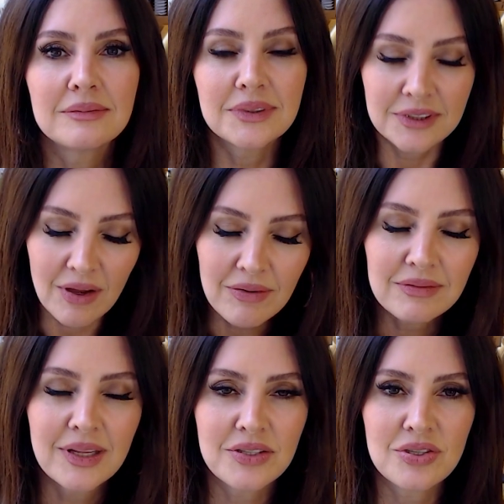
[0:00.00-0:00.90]
So
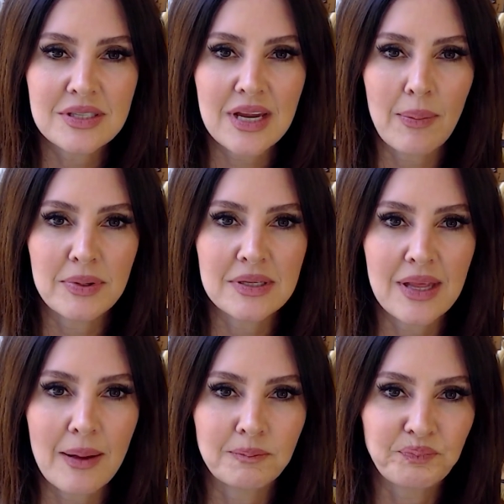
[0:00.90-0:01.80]
let's just tap into
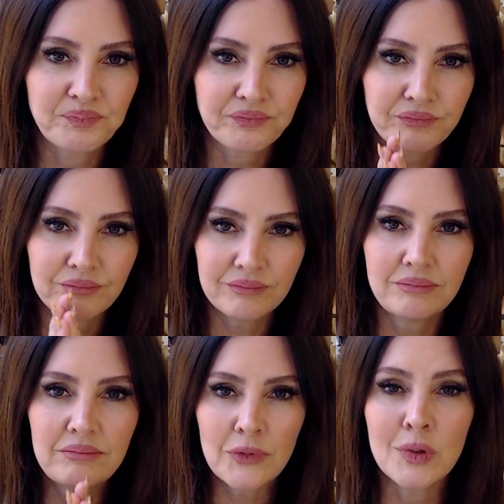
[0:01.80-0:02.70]
that.
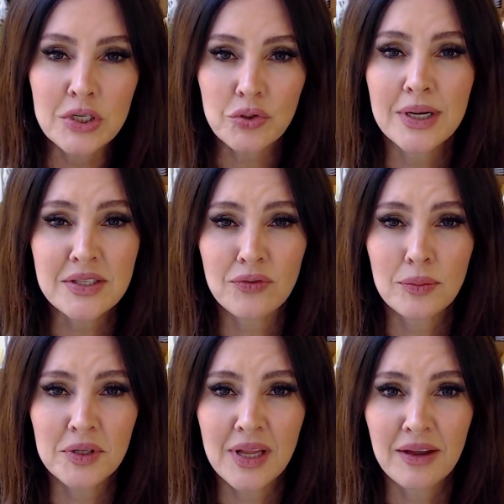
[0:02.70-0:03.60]
Want to
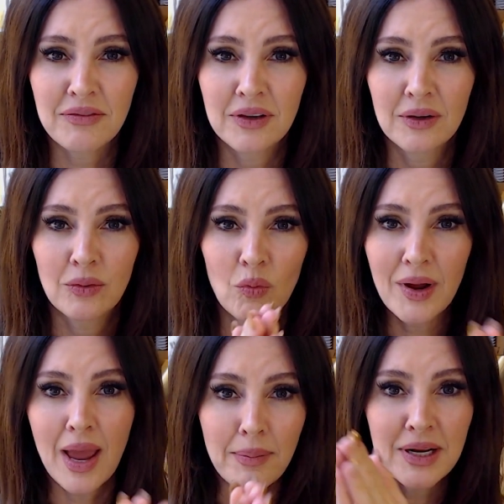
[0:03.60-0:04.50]
transform your life
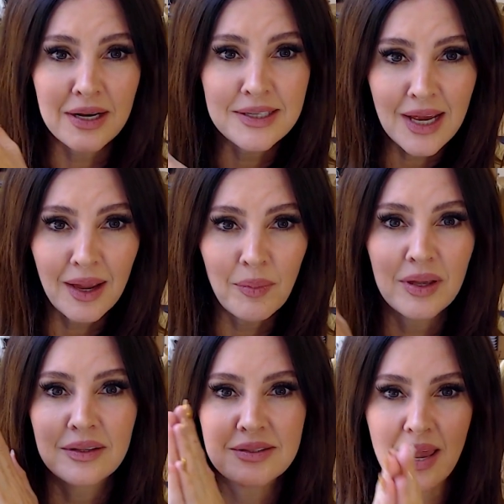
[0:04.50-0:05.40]
one habit at a time?
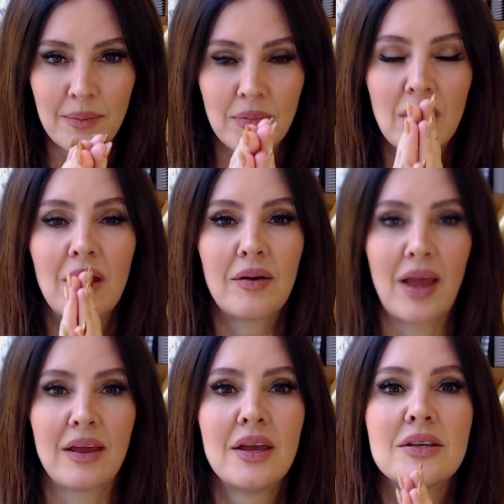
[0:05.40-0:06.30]
Same.
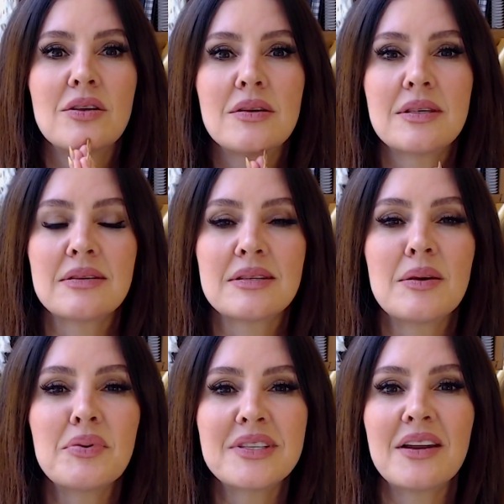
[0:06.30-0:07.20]
Okay. So this is a
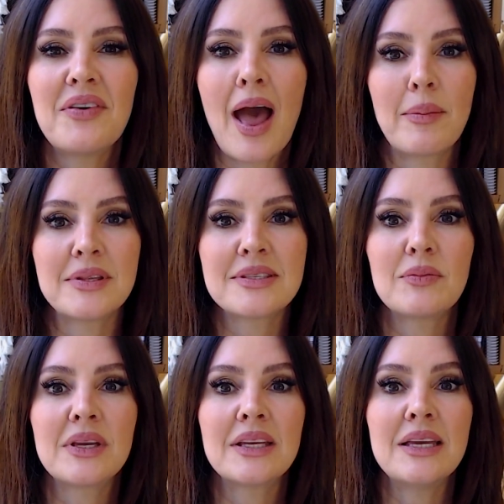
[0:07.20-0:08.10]
simple set of habits that
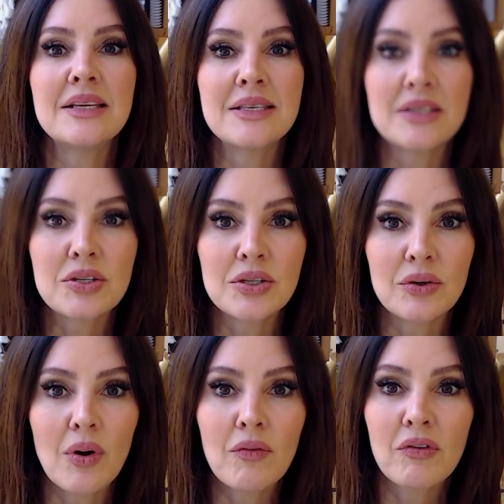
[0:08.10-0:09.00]
we can ease
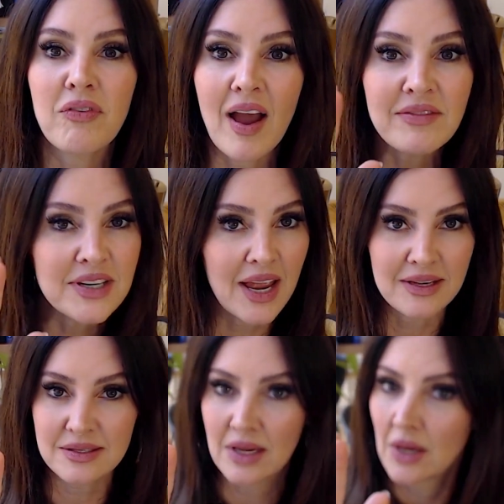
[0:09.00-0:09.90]
into over 5
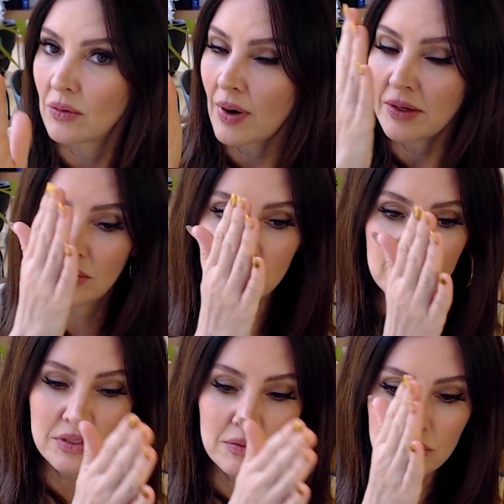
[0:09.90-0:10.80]
days, right? You could
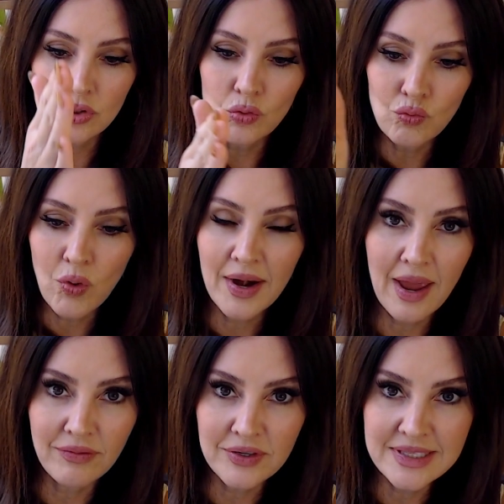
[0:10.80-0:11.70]
just do one
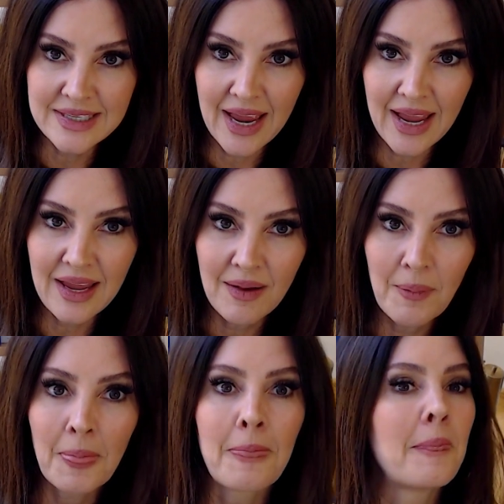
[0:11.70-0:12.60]
every day,
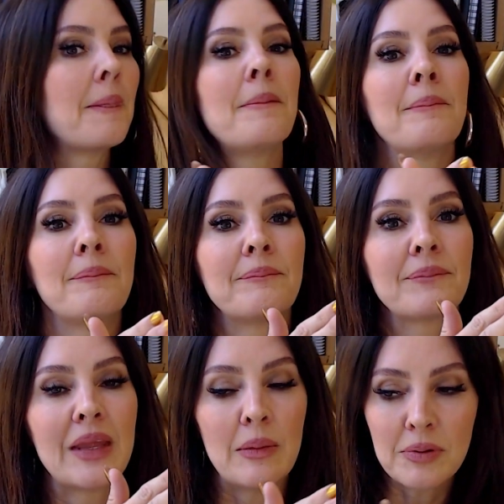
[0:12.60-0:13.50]

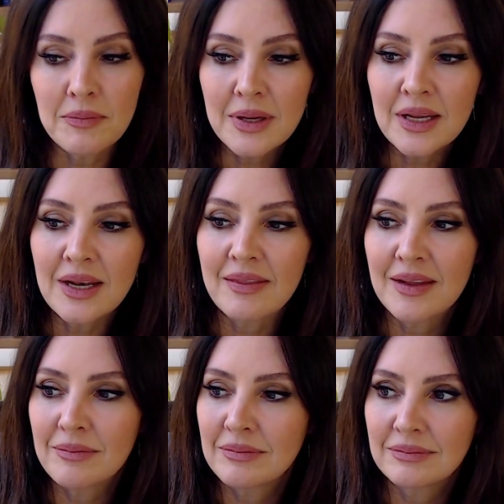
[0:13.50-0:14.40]
implement it, and
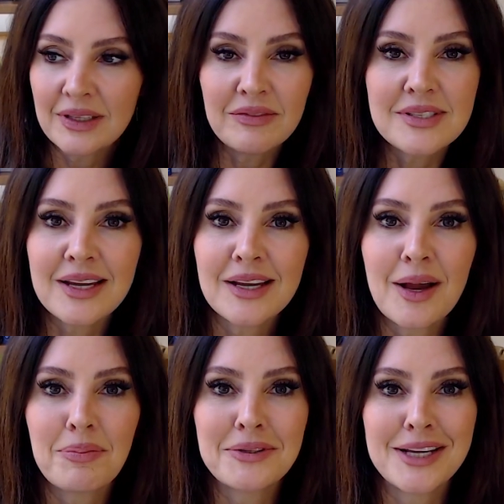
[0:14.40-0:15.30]
then even take a
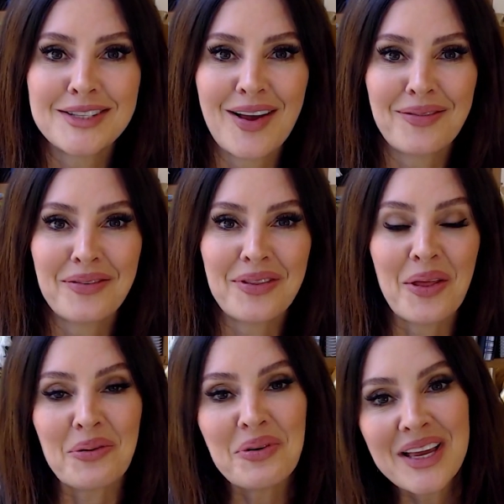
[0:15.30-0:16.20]
couple of days off
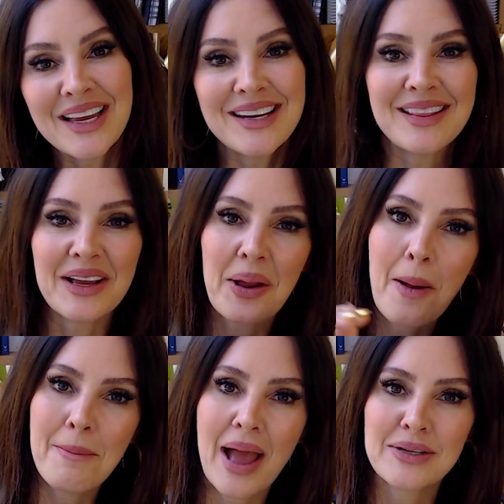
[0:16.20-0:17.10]
on the weekend and then
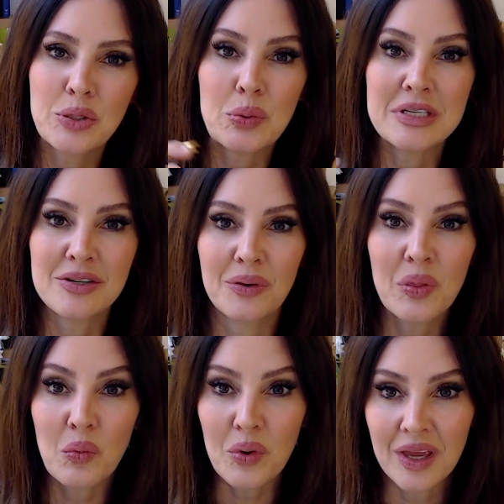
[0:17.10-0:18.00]
come back to it during
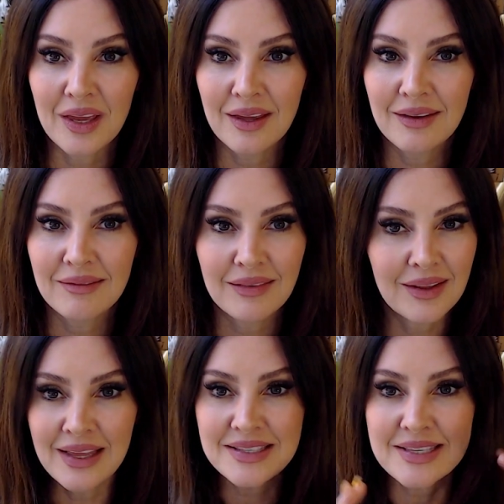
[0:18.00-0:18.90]
the week.
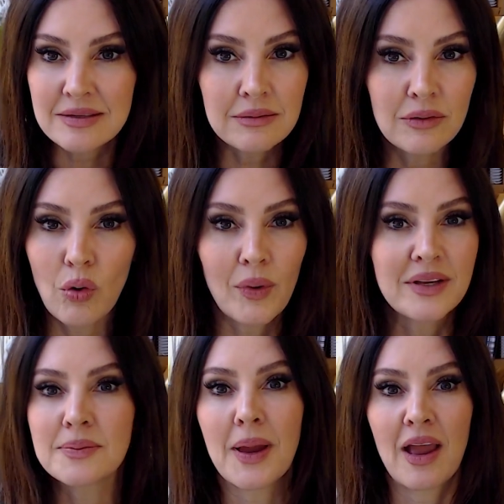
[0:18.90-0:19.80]
It's still
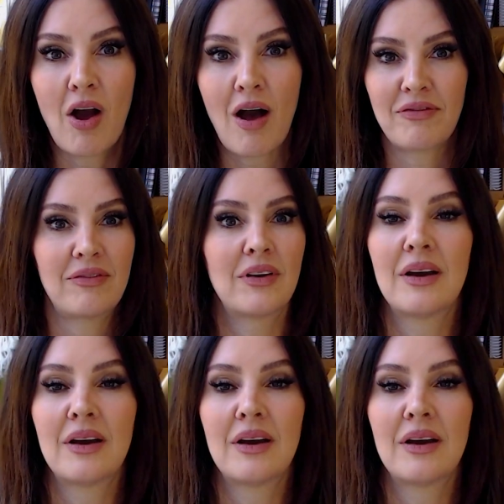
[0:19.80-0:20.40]
going to pay off.